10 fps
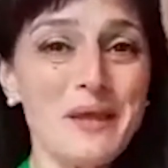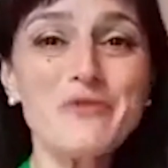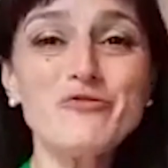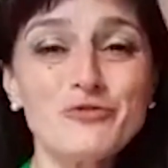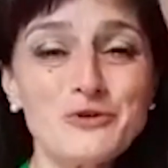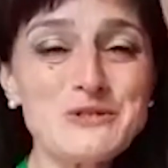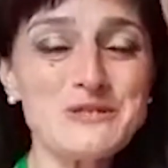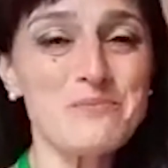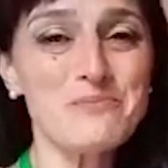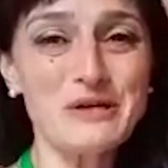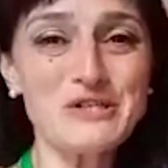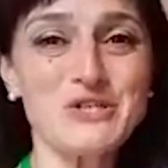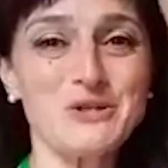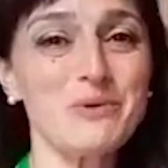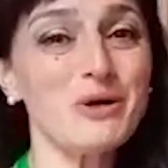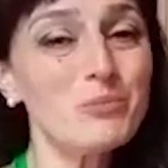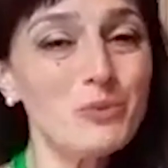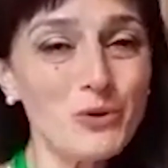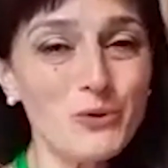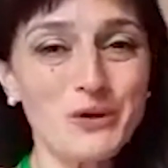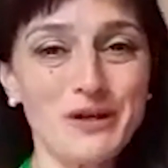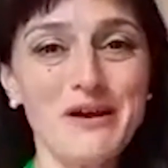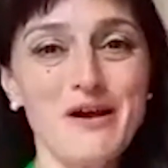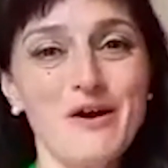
a first impression about beauty